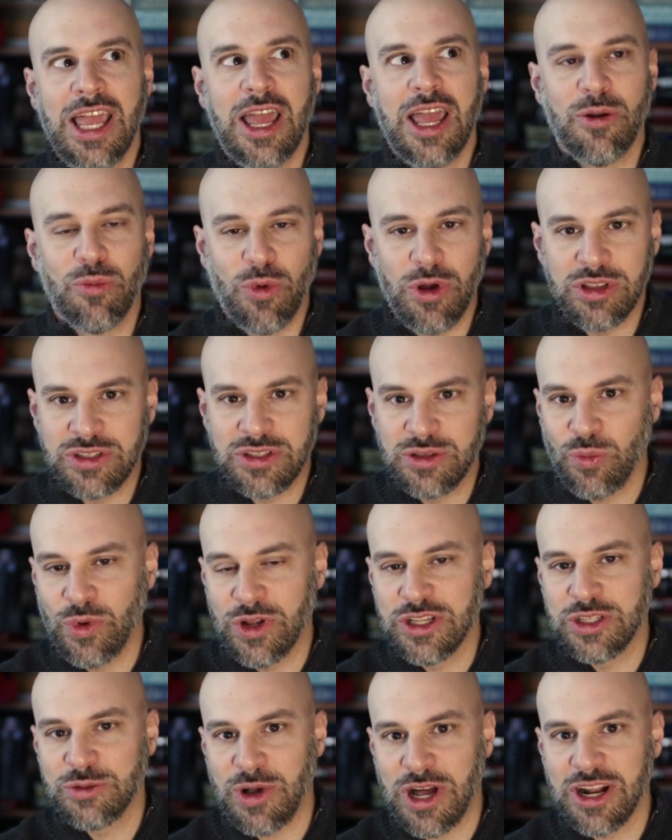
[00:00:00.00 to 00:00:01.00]
And what
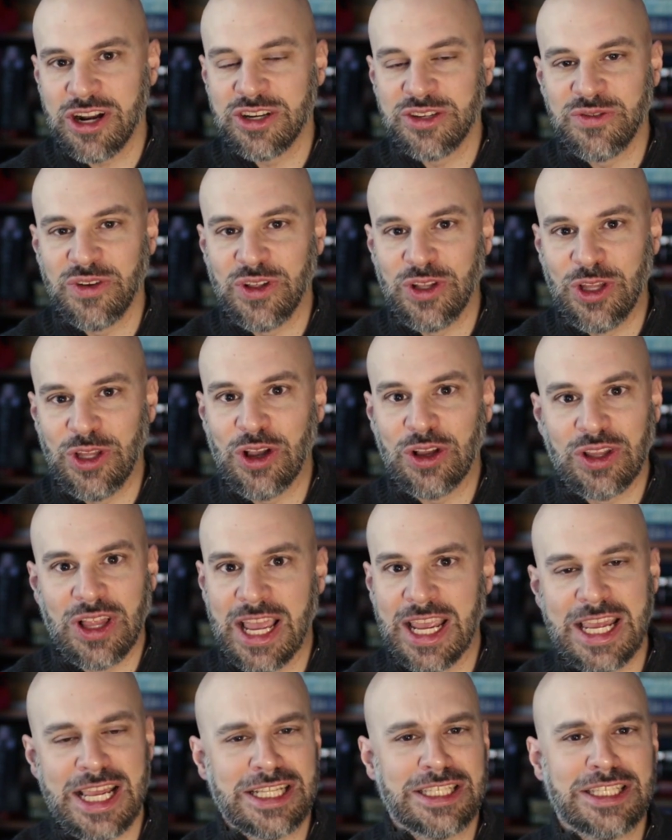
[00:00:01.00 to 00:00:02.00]
does Pottersville look
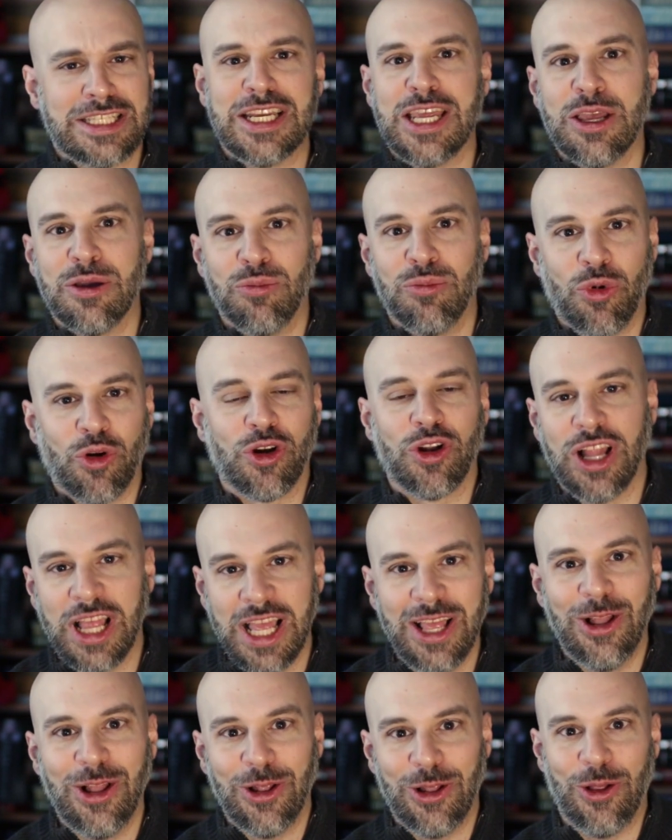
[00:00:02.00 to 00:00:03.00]
like? It's an immoral
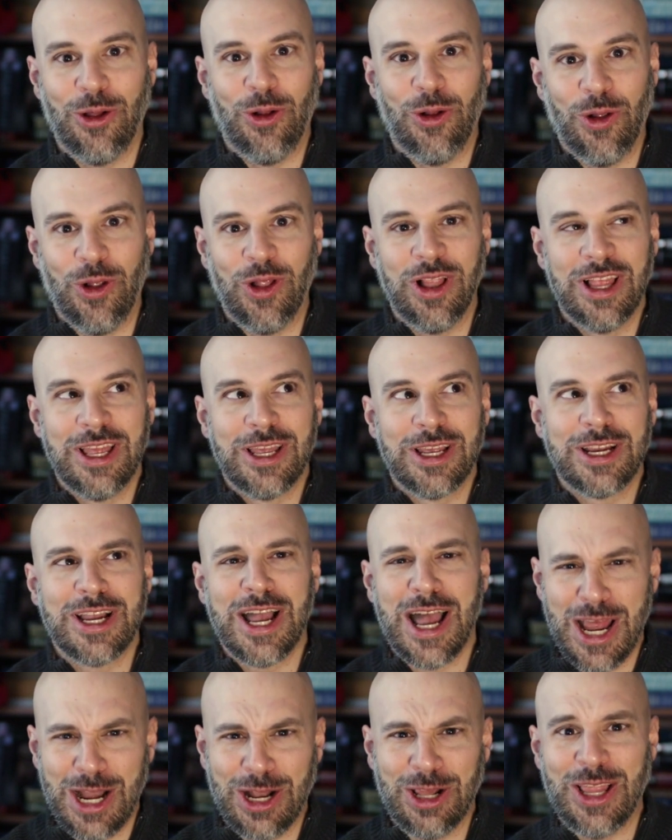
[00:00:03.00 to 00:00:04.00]
hellhole,
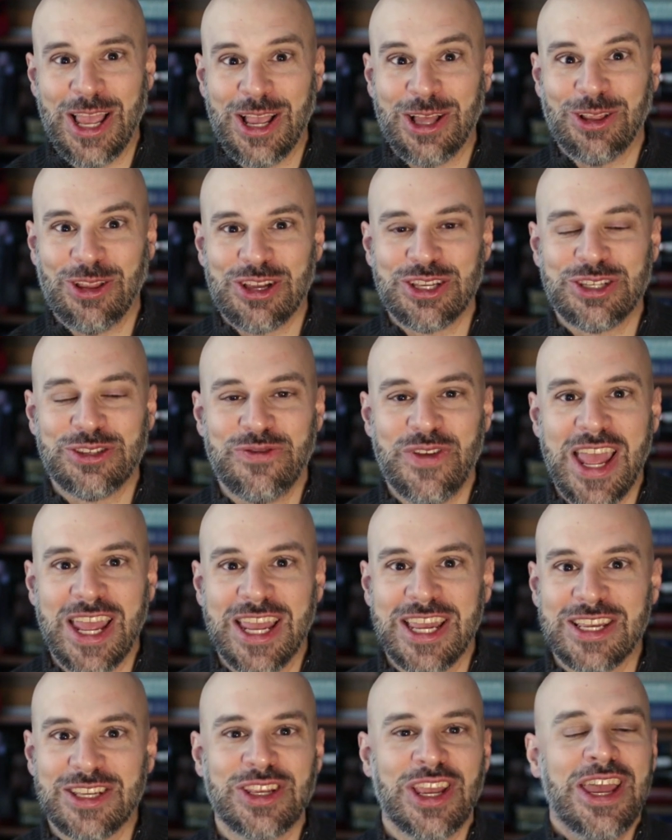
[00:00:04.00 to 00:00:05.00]
kind of like Las
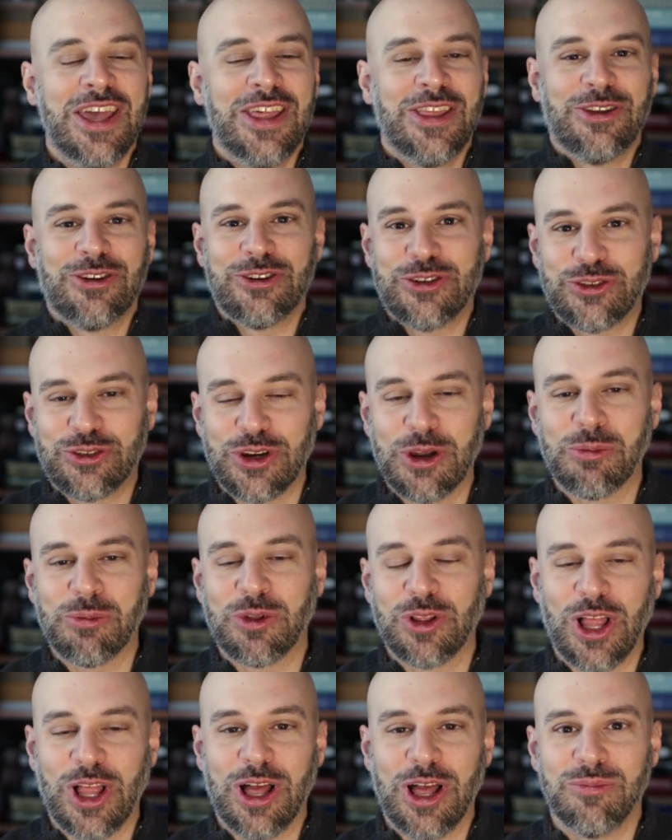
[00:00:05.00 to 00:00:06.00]
Vegas. There are strip
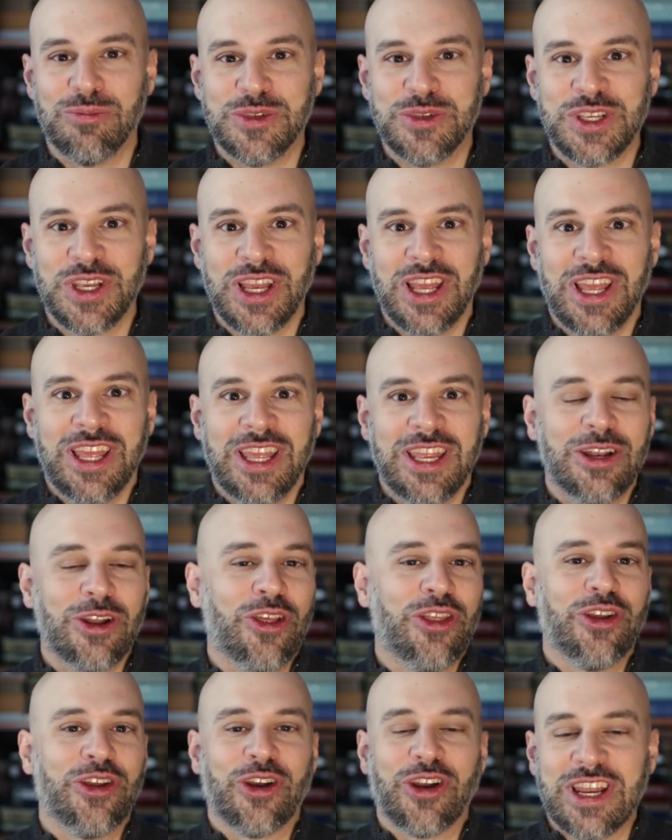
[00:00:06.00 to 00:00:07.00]
clubs, you know,
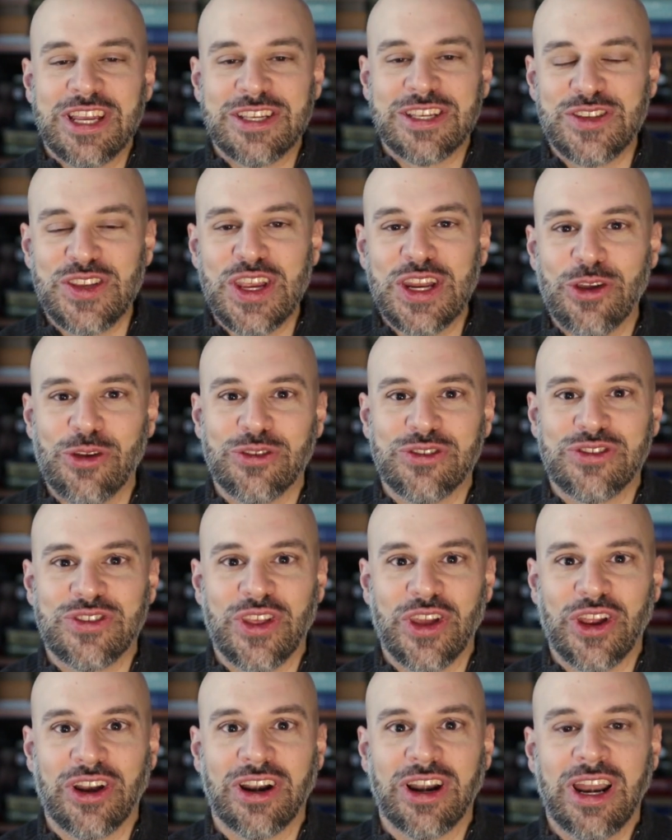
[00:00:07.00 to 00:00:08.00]
there are casinos
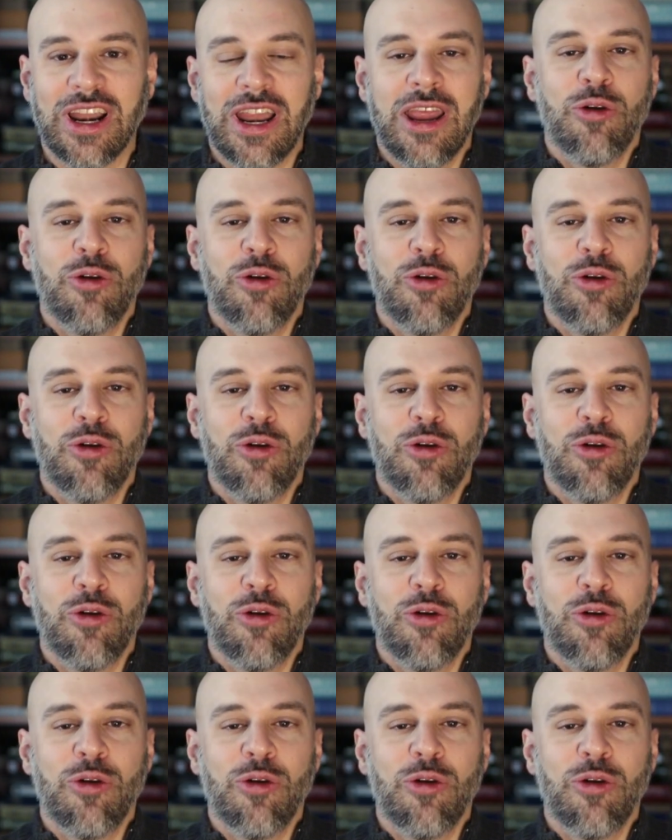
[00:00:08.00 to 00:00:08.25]
there.